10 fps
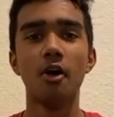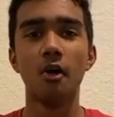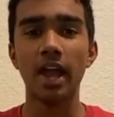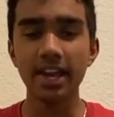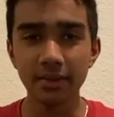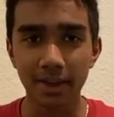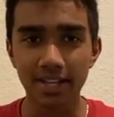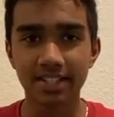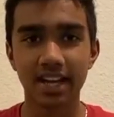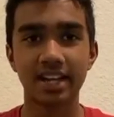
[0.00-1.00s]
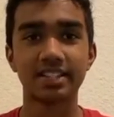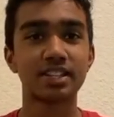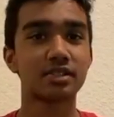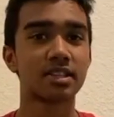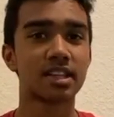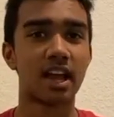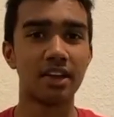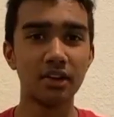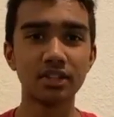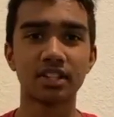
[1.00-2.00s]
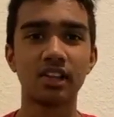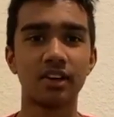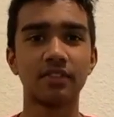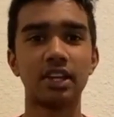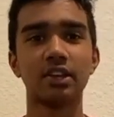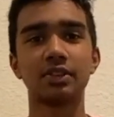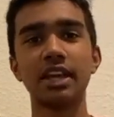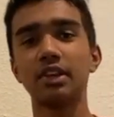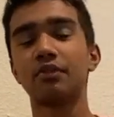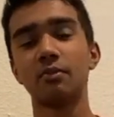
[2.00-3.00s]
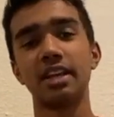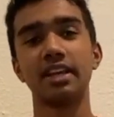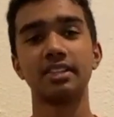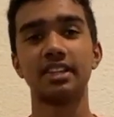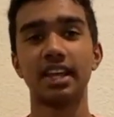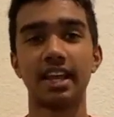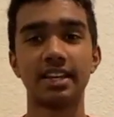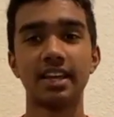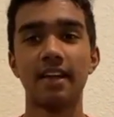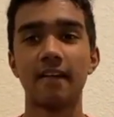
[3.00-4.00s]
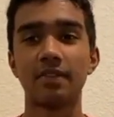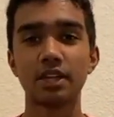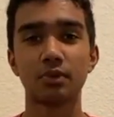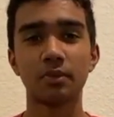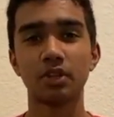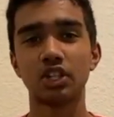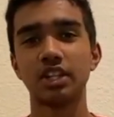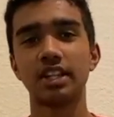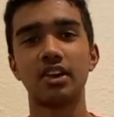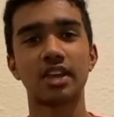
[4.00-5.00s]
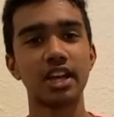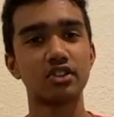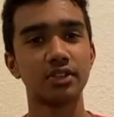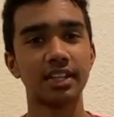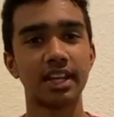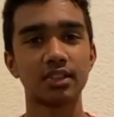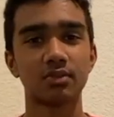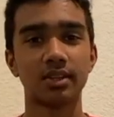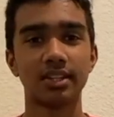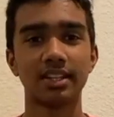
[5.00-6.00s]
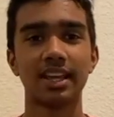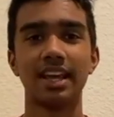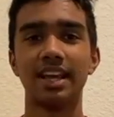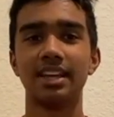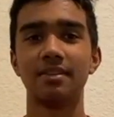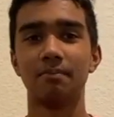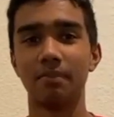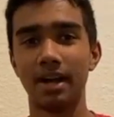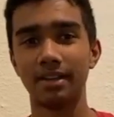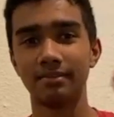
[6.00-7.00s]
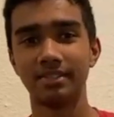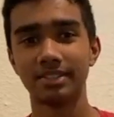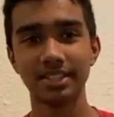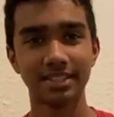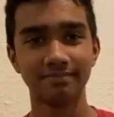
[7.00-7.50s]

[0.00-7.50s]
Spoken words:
Anyways, guys, I know this is a long video. Thank you for making it to the end. That's pretty much it. I'll catch you in the next one, and bye. See ya.